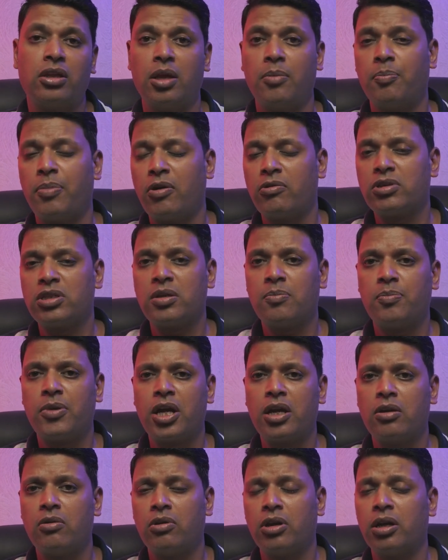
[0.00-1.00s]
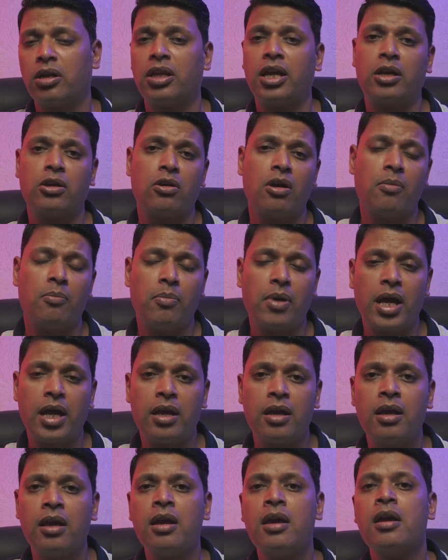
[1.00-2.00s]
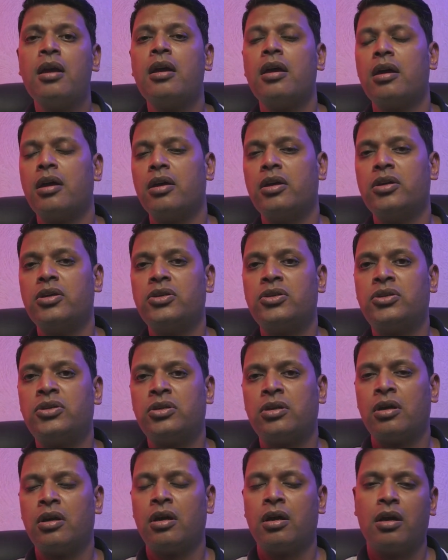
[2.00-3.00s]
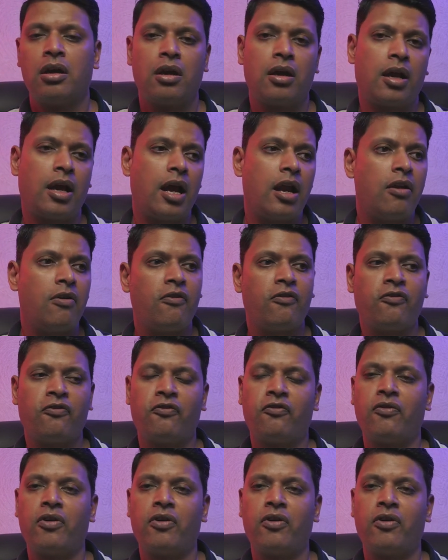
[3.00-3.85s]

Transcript: the power supply unit that you are buying is kind of